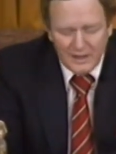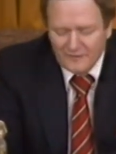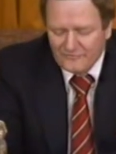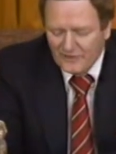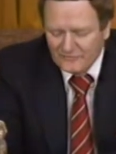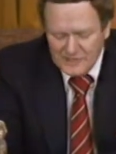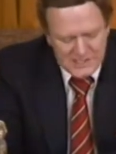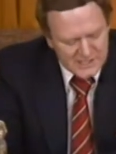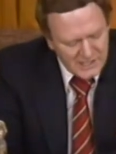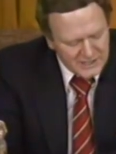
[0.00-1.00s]

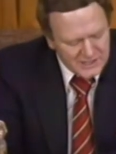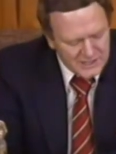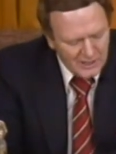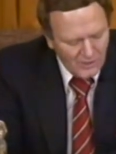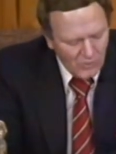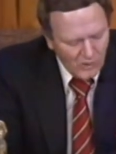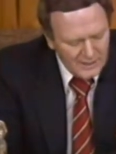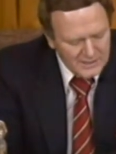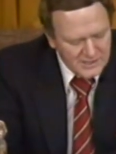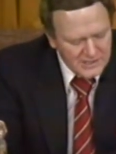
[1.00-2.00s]
56 uh,
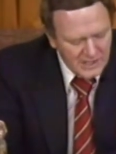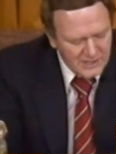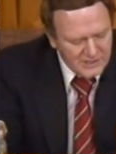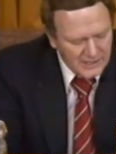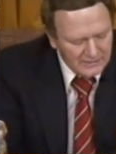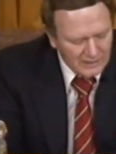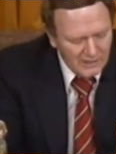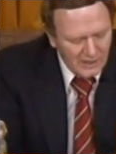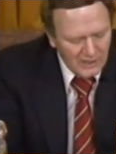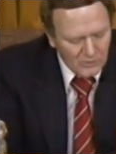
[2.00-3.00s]
1 says that the
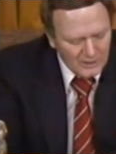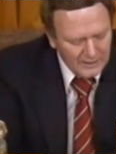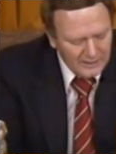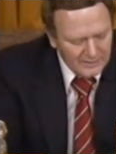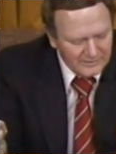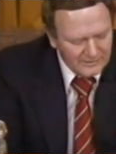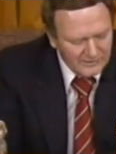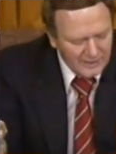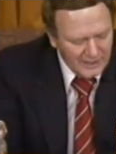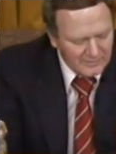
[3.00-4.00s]
law relating to
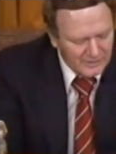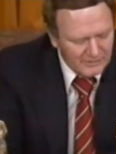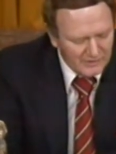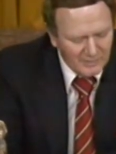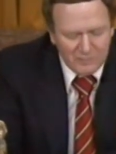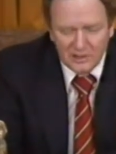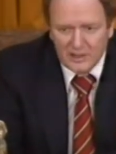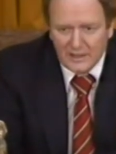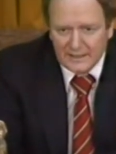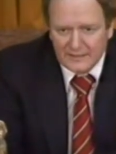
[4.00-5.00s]
statements
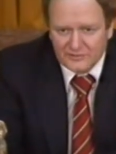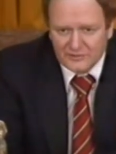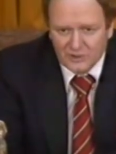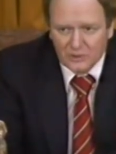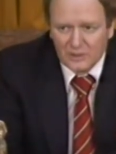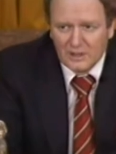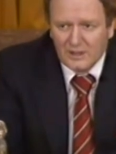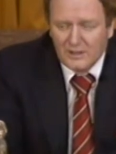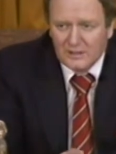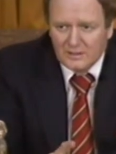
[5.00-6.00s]
applies. So
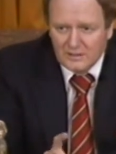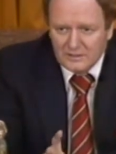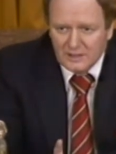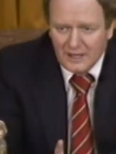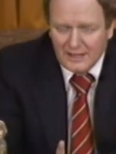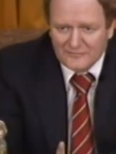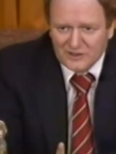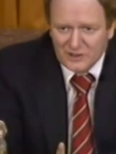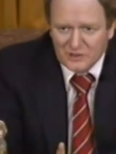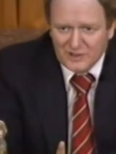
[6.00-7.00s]
you have
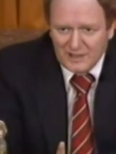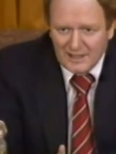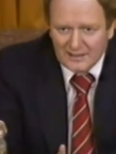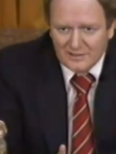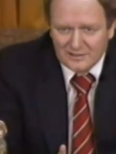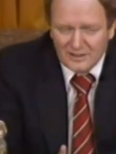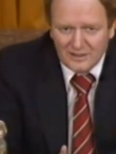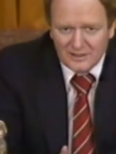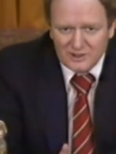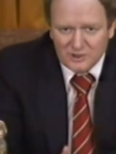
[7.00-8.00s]
to know the adult
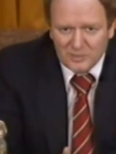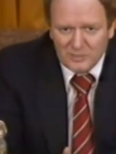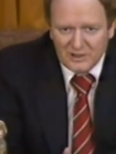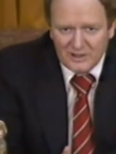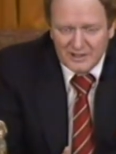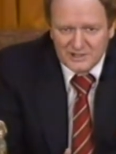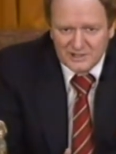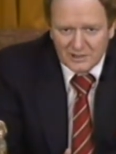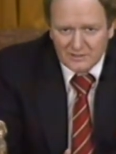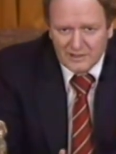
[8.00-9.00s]
law. You apply
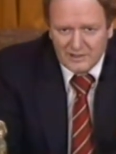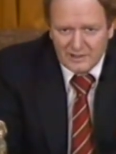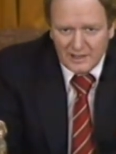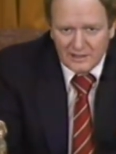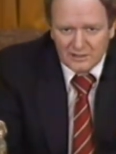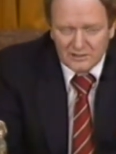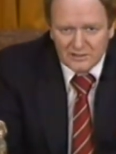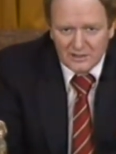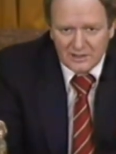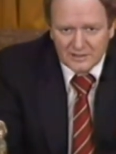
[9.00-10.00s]
generally the adult
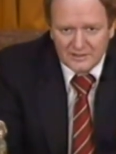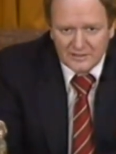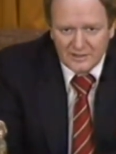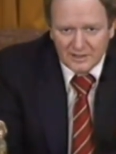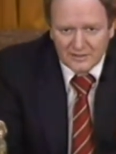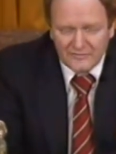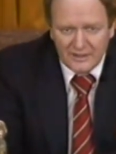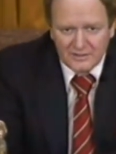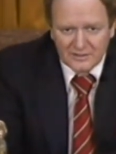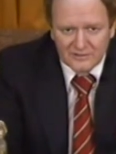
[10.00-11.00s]
law to the young
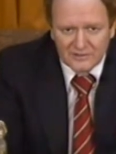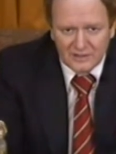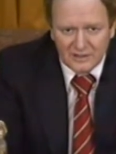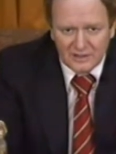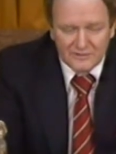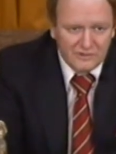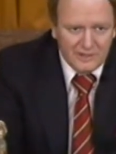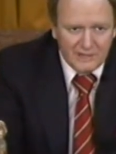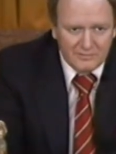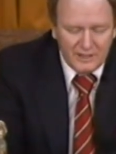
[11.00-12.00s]
offenders law. So
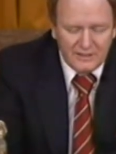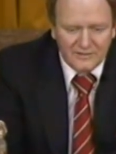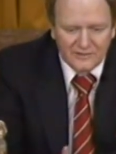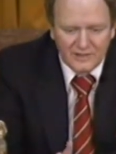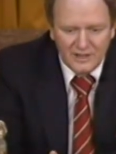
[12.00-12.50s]
that means